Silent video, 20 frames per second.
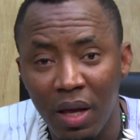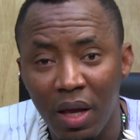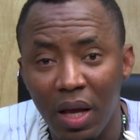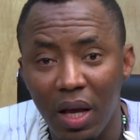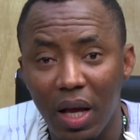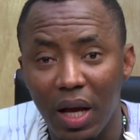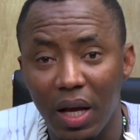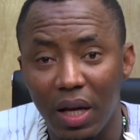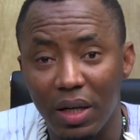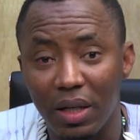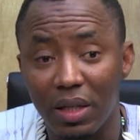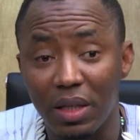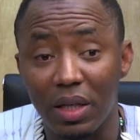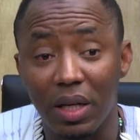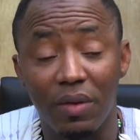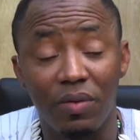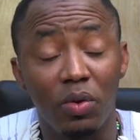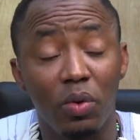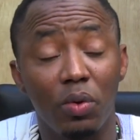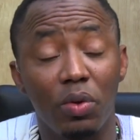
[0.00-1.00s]
And they
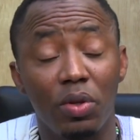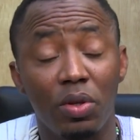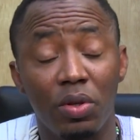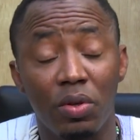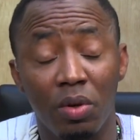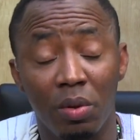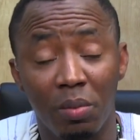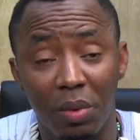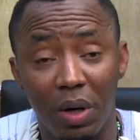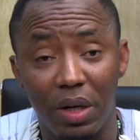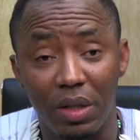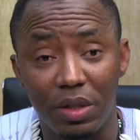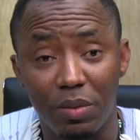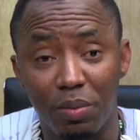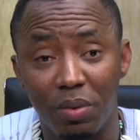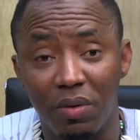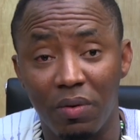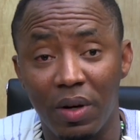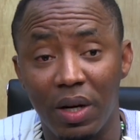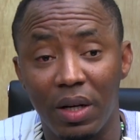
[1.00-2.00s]
have told so much,
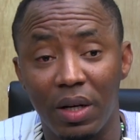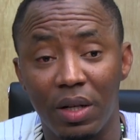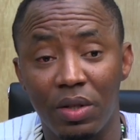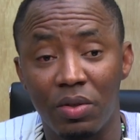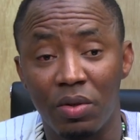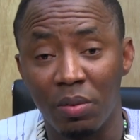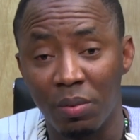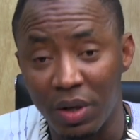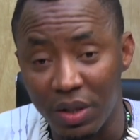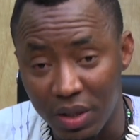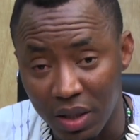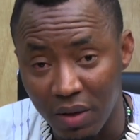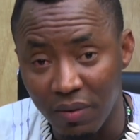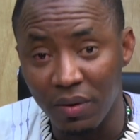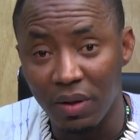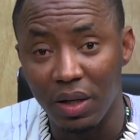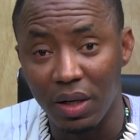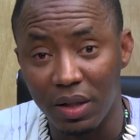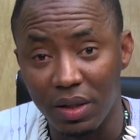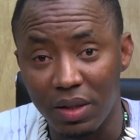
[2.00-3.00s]
provided so much
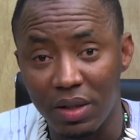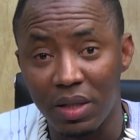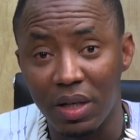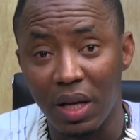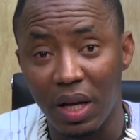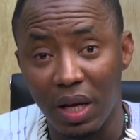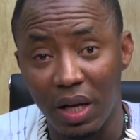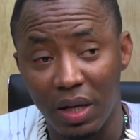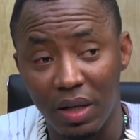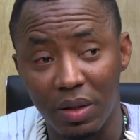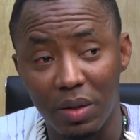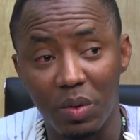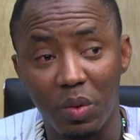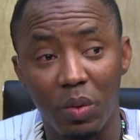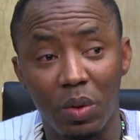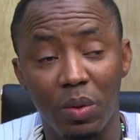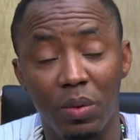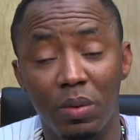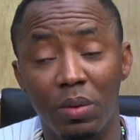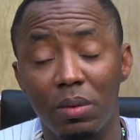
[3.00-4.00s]
evidence, and we
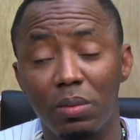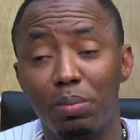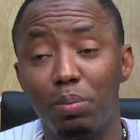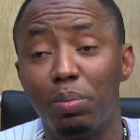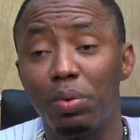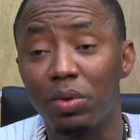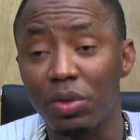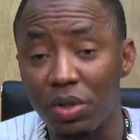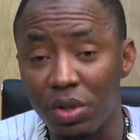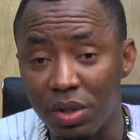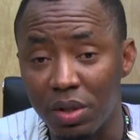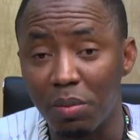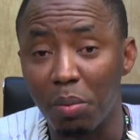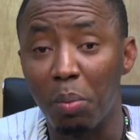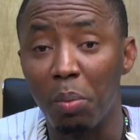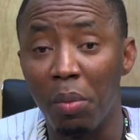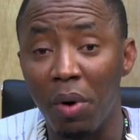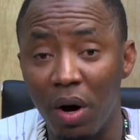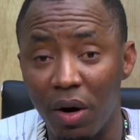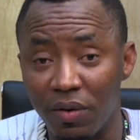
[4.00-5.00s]
will push
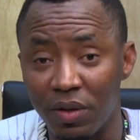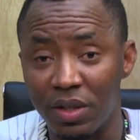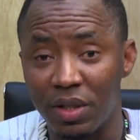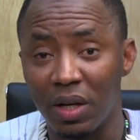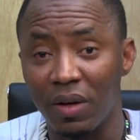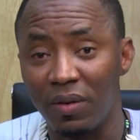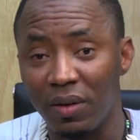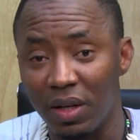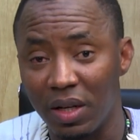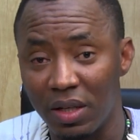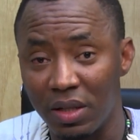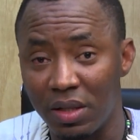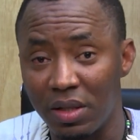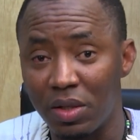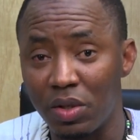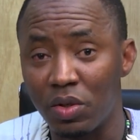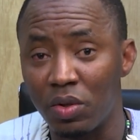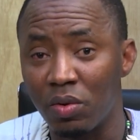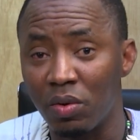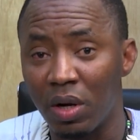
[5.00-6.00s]
more of this evidence
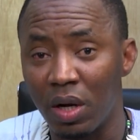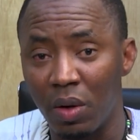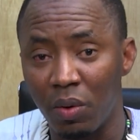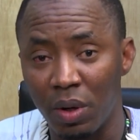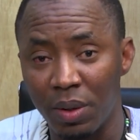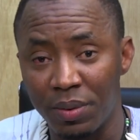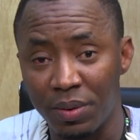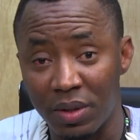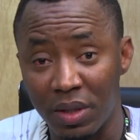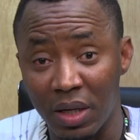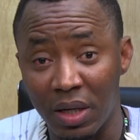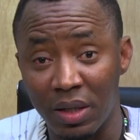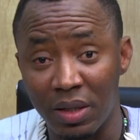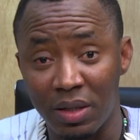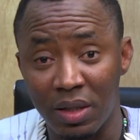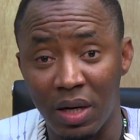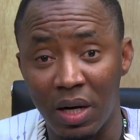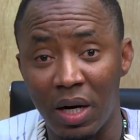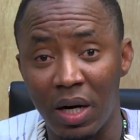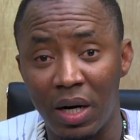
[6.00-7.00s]
through our website,
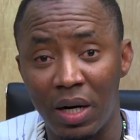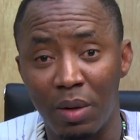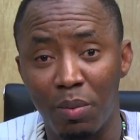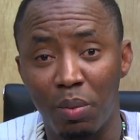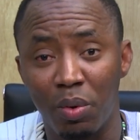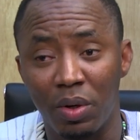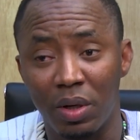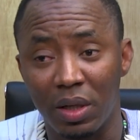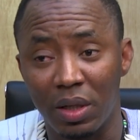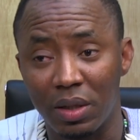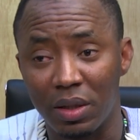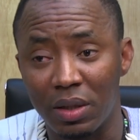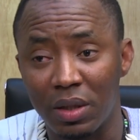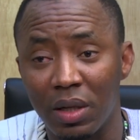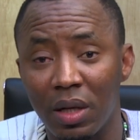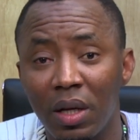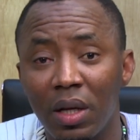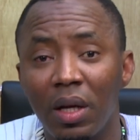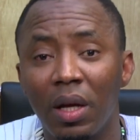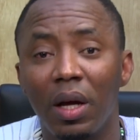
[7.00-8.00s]

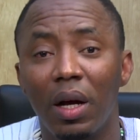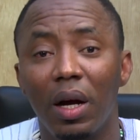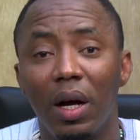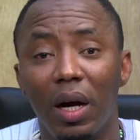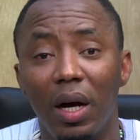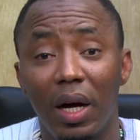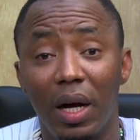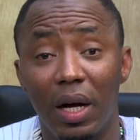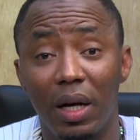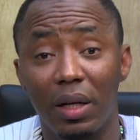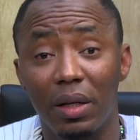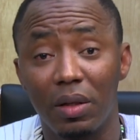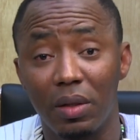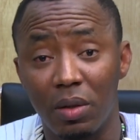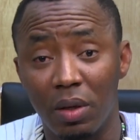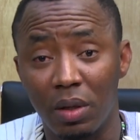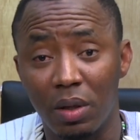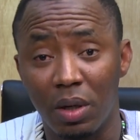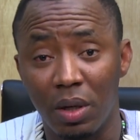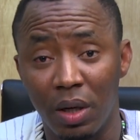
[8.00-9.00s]

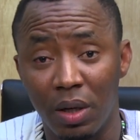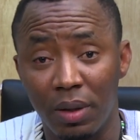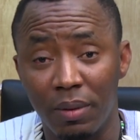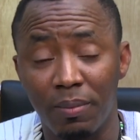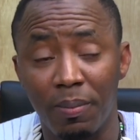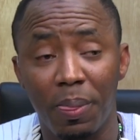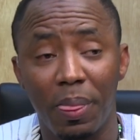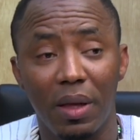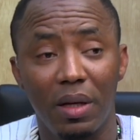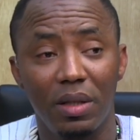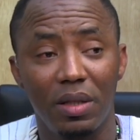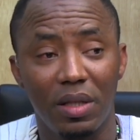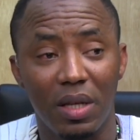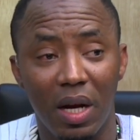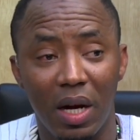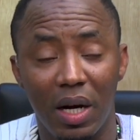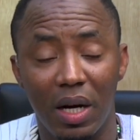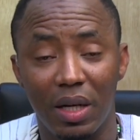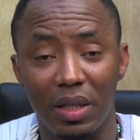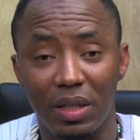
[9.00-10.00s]
SaharaReporters.com,
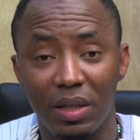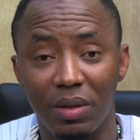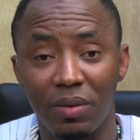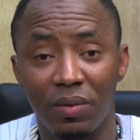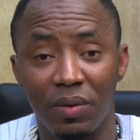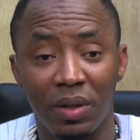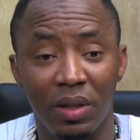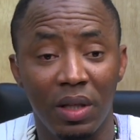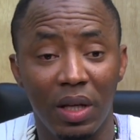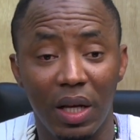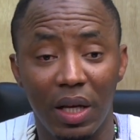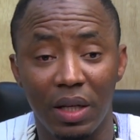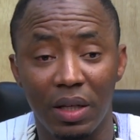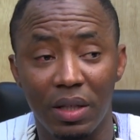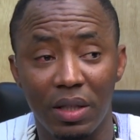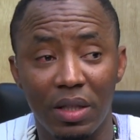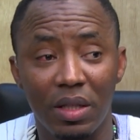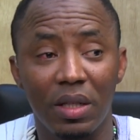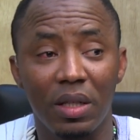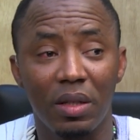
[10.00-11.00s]
Saharatv,
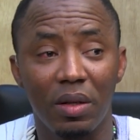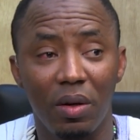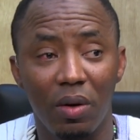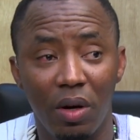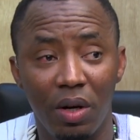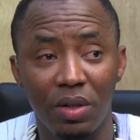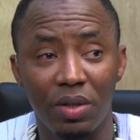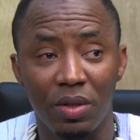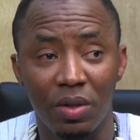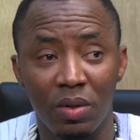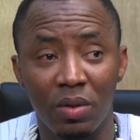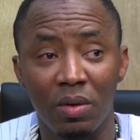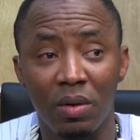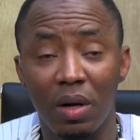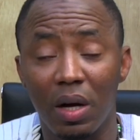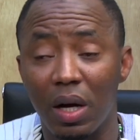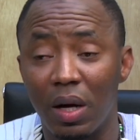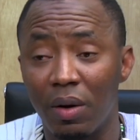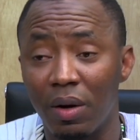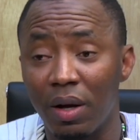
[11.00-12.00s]
and also
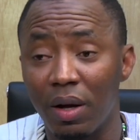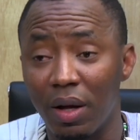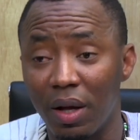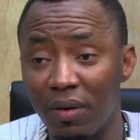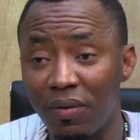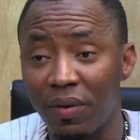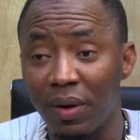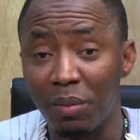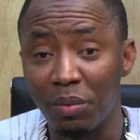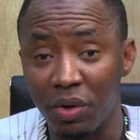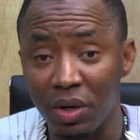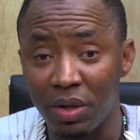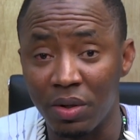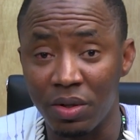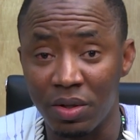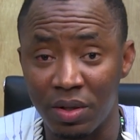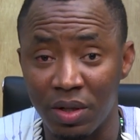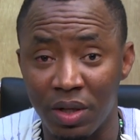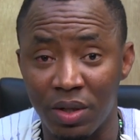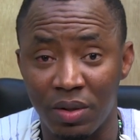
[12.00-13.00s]
our FM radio
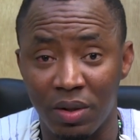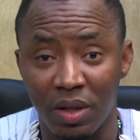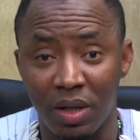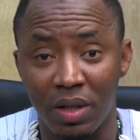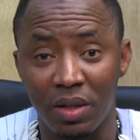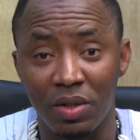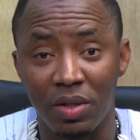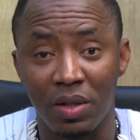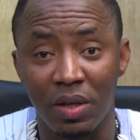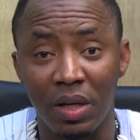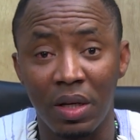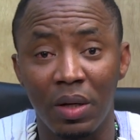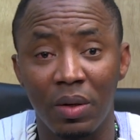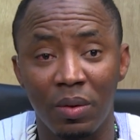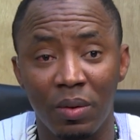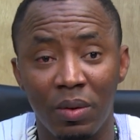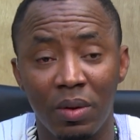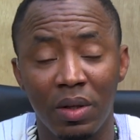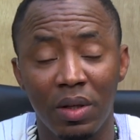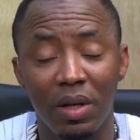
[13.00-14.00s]
station that is
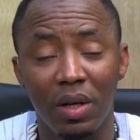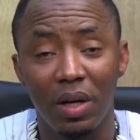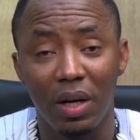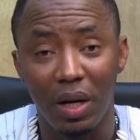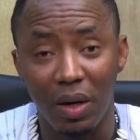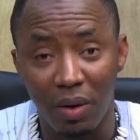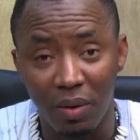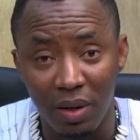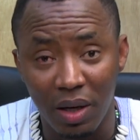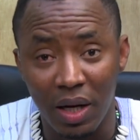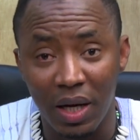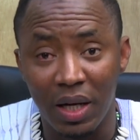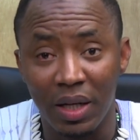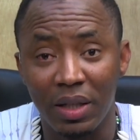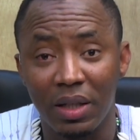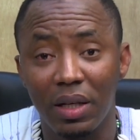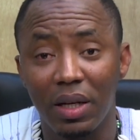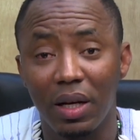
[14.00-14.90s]
new online,